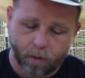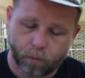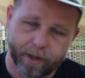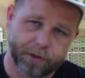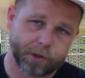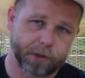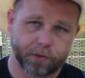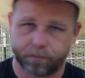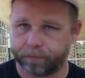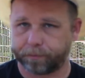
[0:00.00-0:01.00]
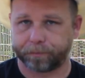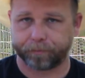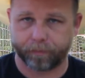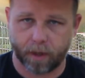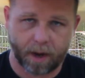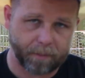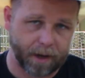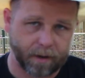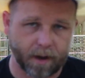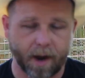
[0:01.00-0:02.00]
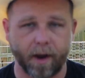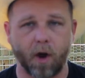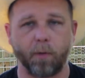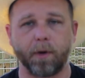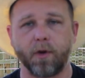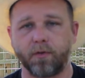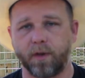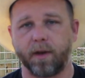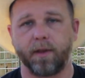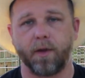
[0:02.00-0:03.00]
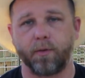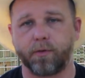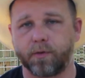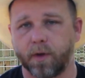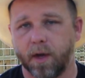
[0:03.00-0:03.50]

which, I mean, I home roasted those